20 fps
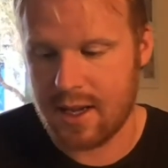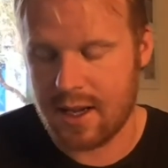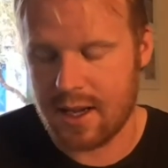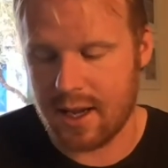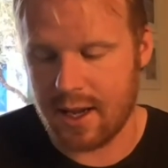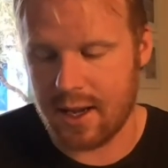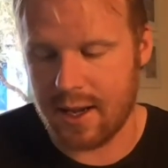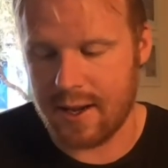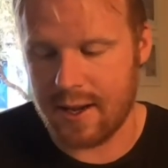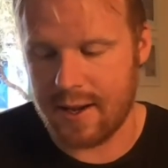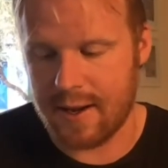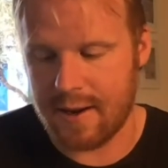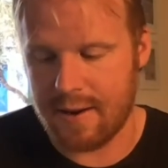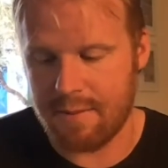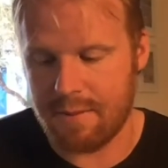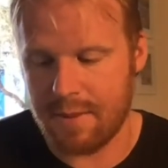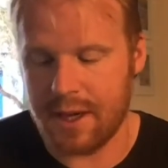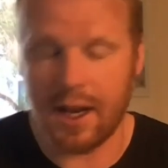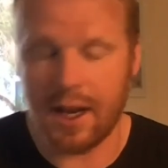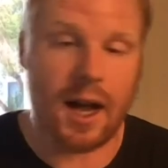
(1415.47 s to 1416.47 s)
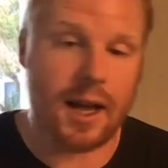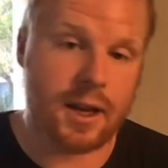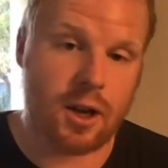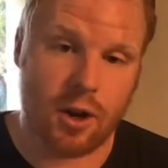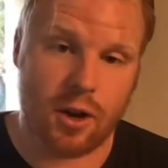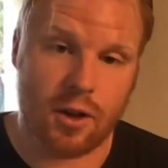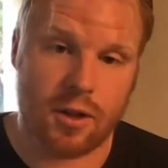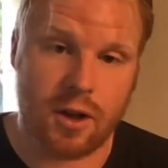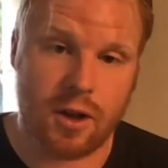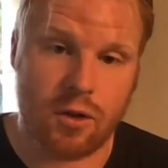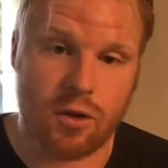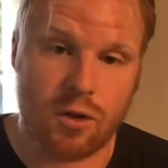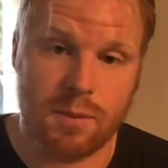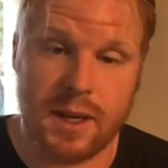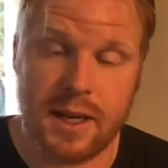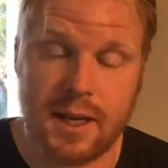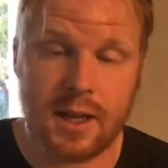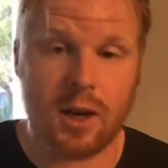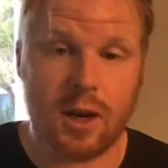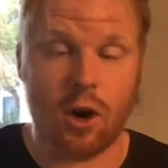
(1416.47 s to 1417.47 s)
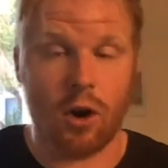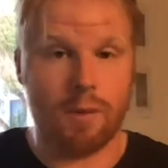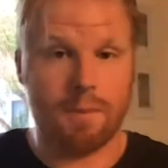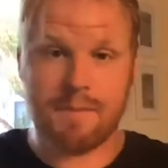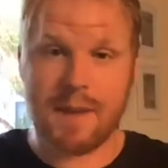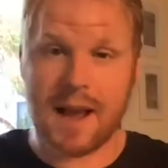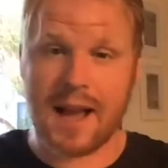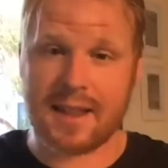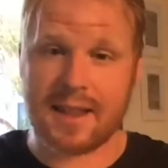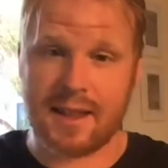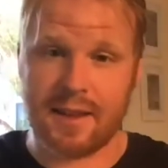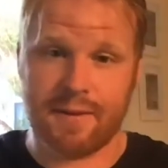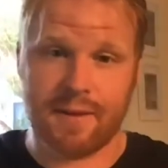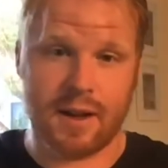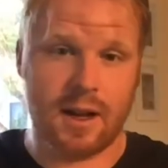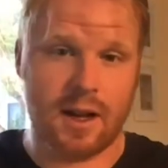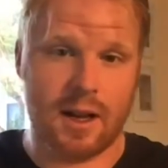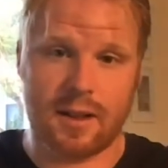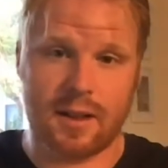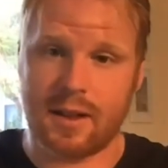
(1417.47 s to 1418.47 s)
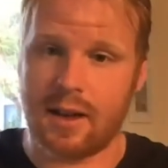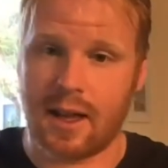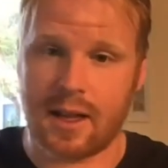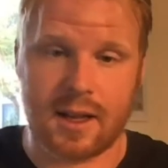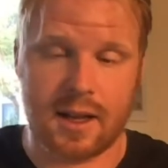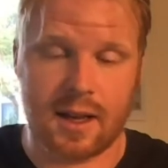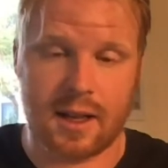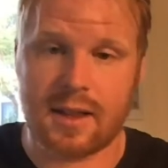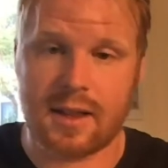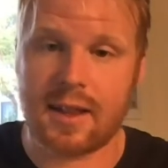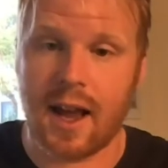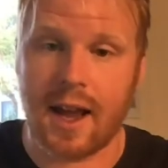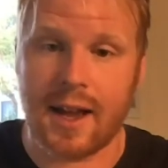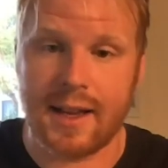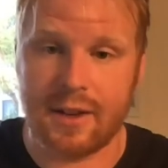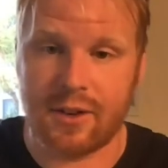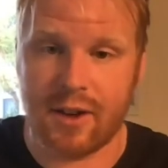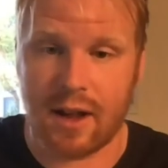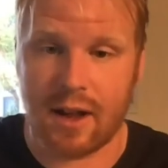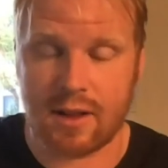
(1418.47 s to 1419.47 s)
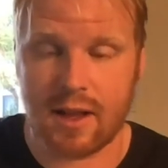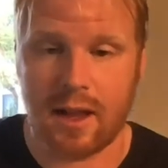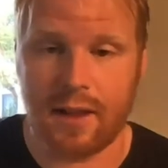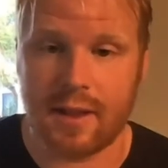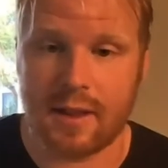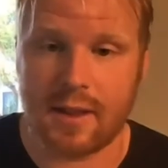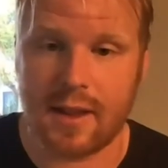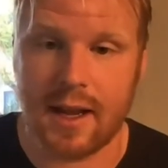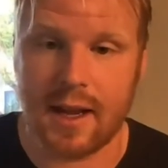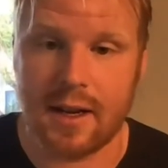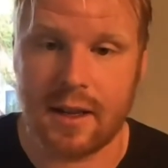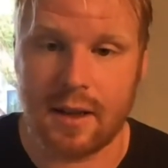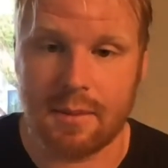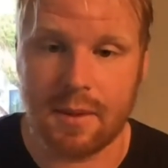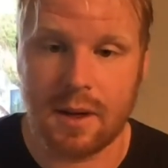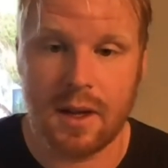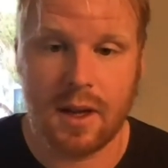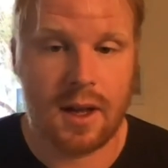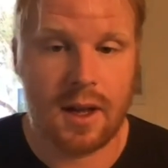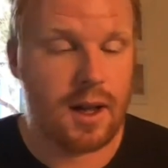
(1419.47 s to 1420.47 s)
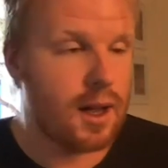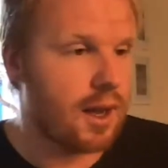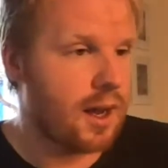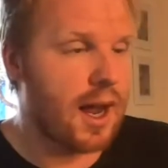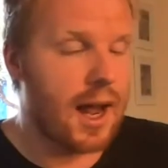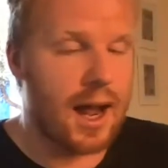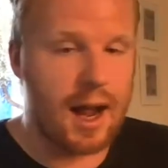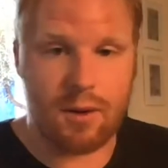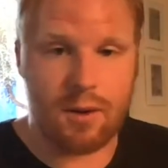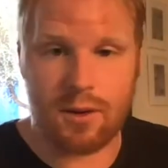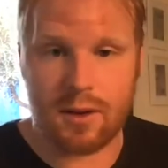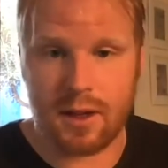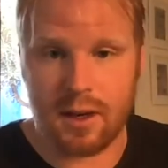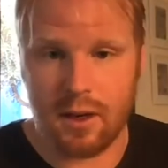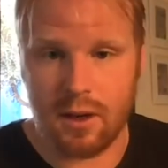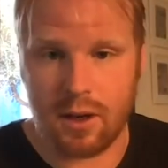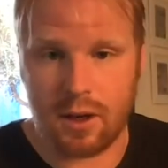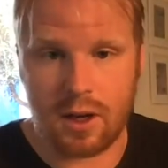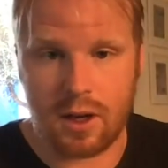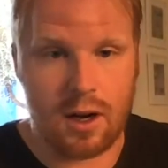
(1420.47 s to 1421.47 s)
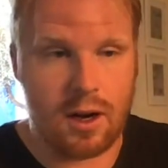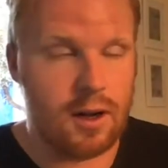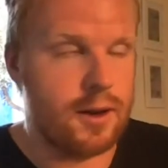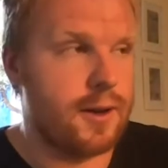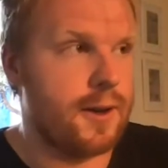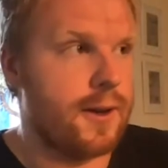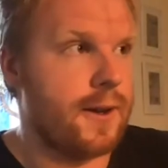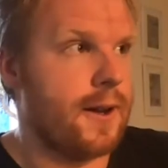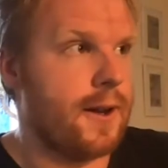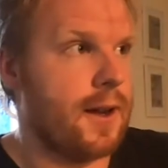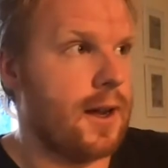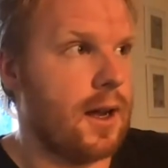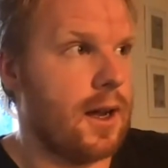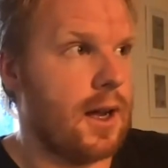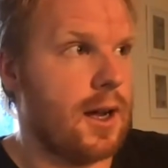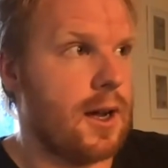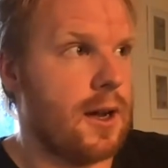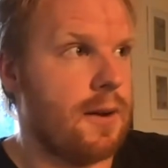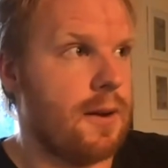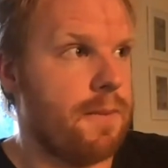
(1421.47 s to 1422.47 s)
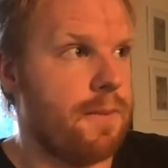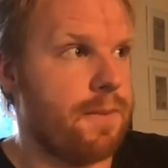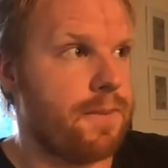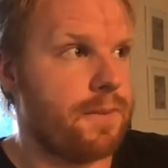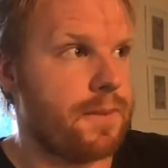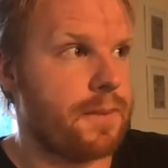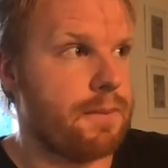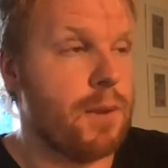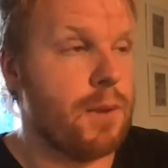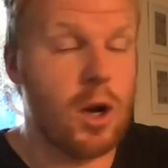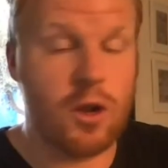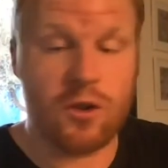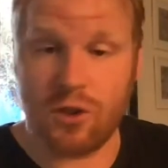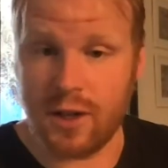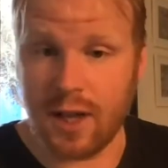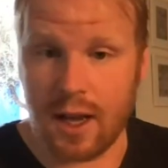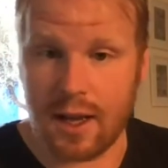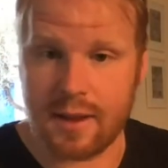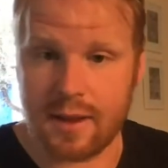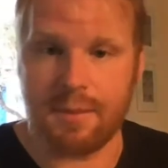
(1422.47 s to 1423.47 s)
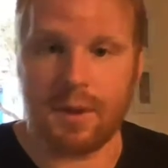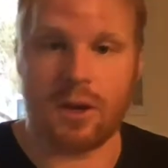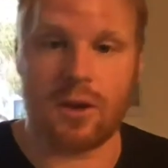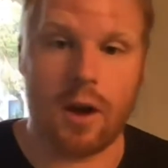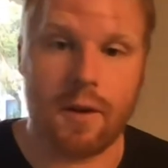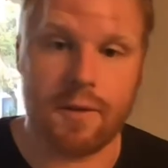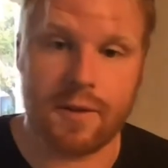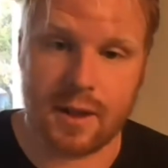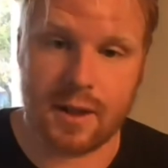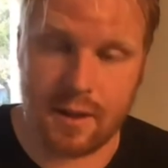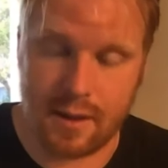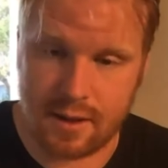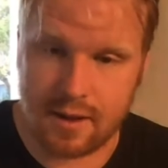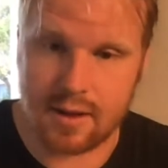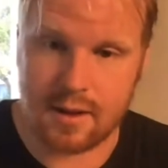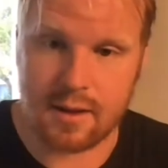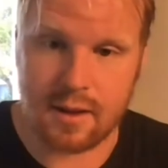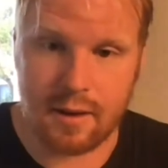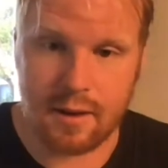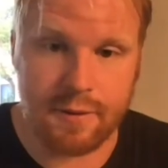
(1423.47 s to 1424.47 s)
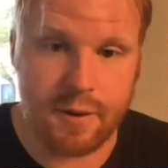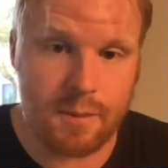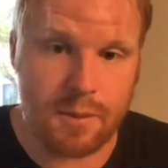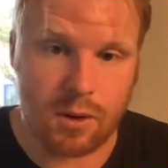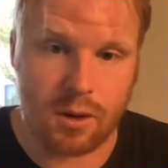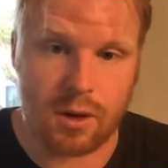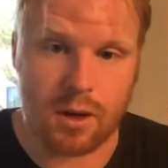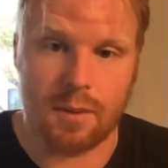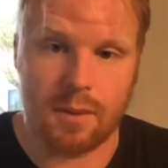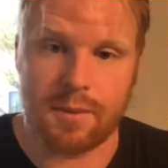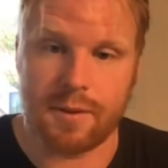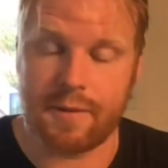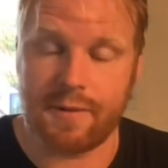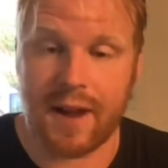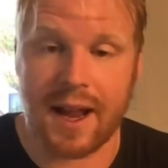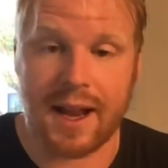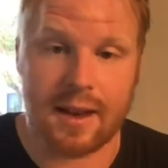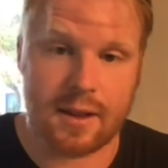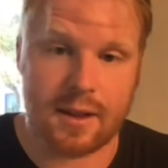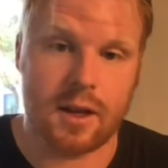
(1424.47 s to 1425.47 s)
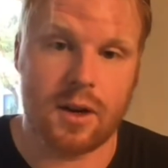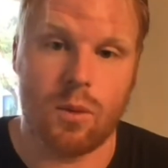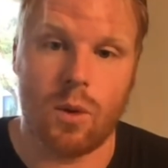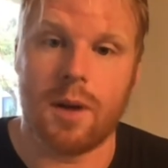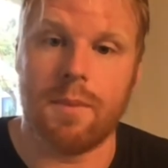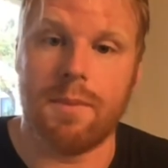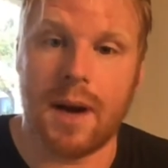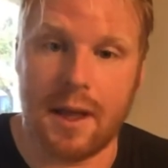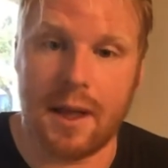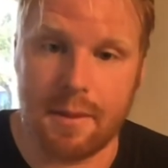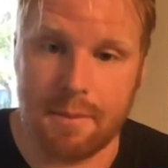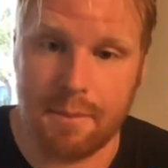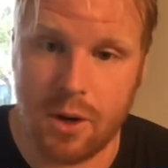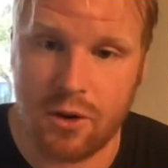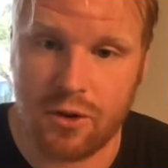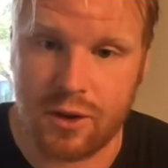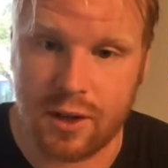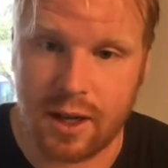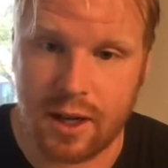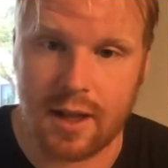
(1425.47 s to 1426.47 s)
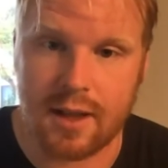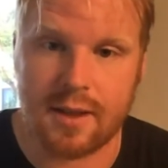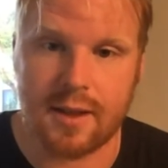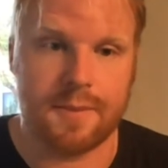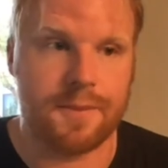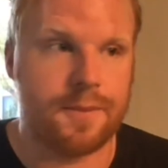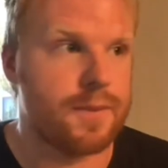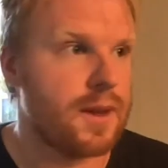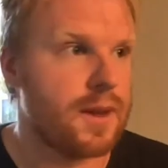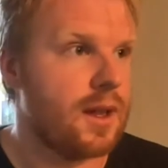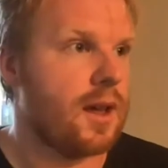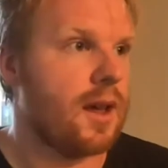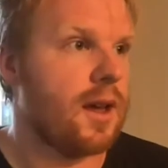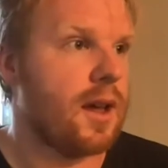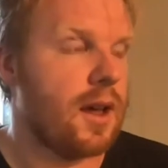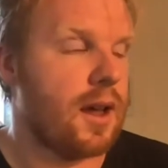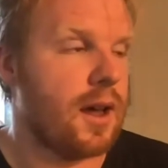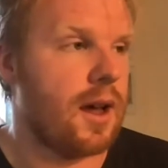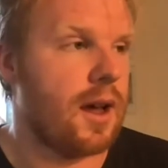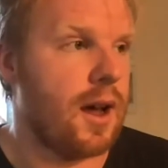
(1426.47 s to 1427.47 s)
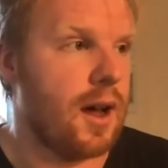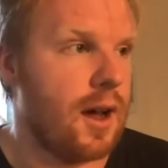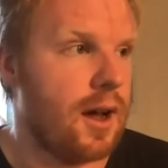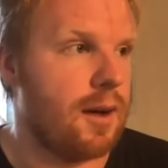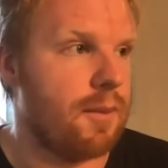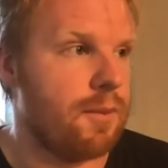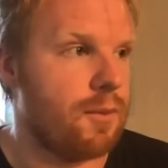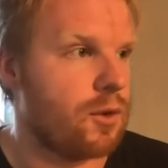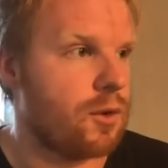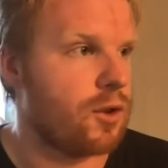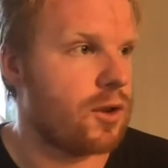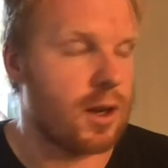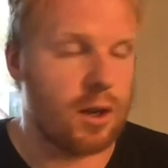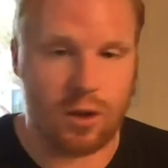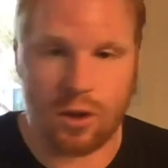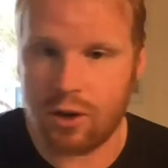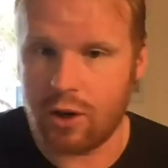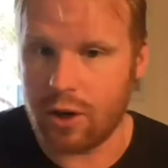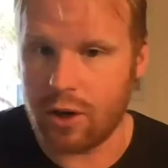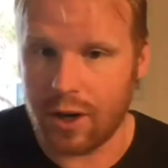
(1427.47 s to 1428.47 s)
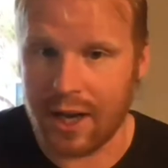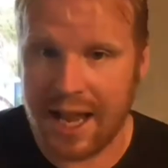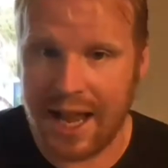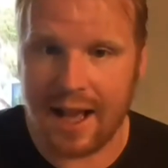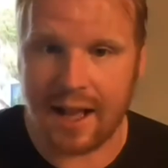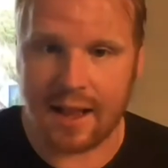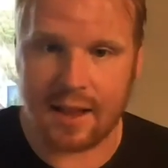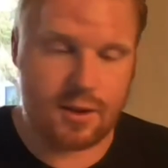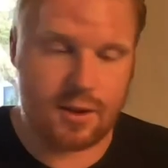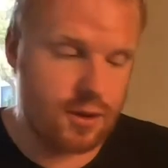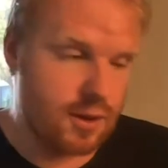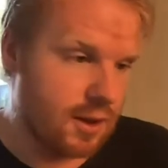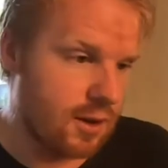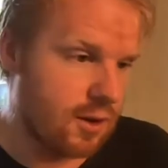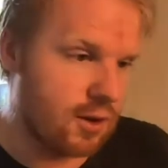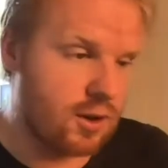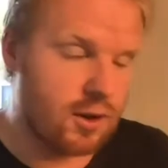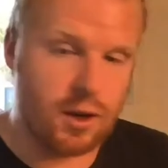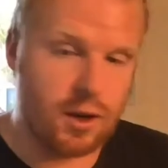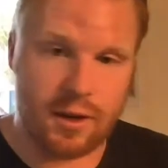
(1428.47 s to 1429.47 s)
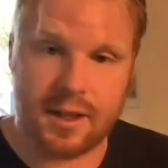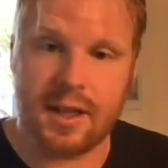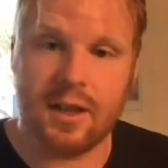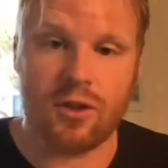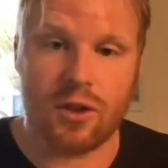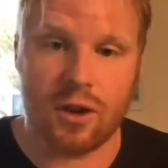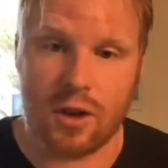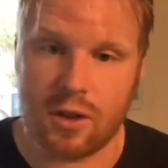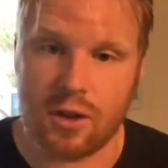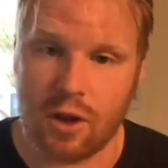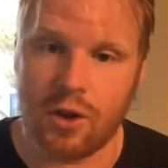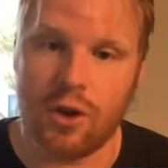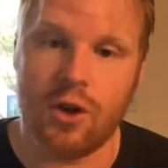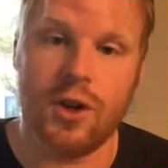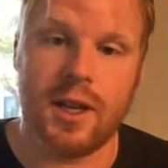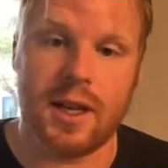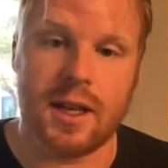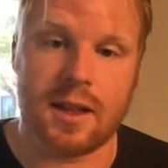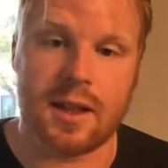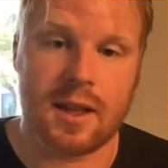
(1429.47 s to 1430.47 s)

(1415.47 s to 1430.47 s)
an icon on social media, or massive as a signage outside the stadium. How does it look on merchandising? Because obviously this is a football club, fans are going to want to buy the merchandising. Does it look good on hats? Does it look good on t-shirts, on hoodies?